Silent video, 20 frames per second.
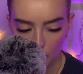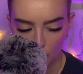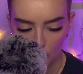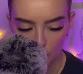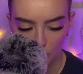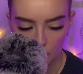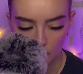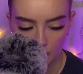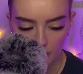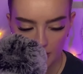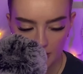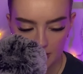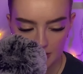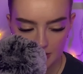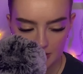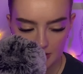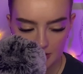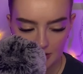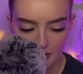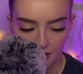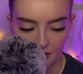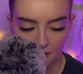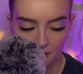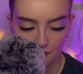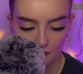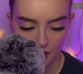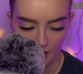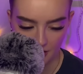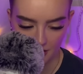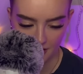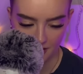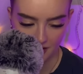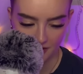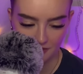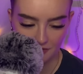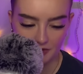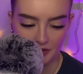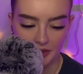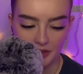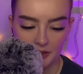Clueless,
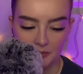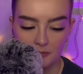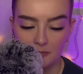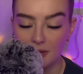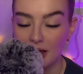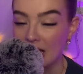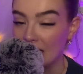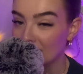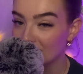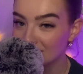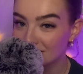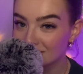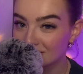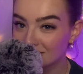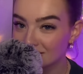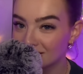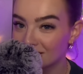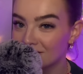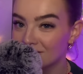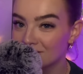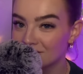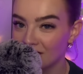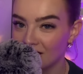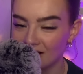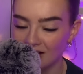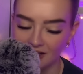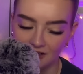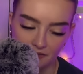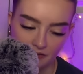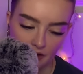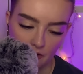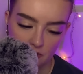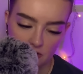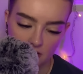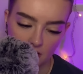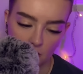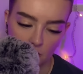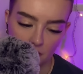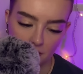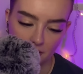5. The Mask, 5. That was
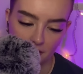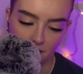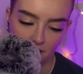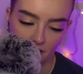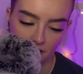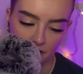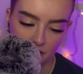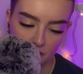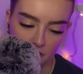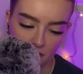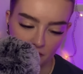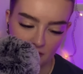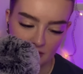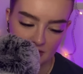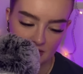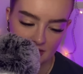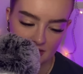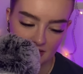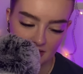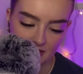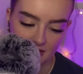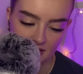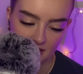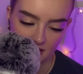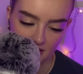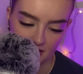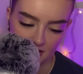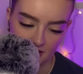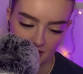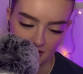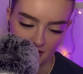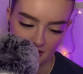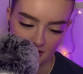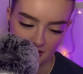like one of my favorite movies as a kid.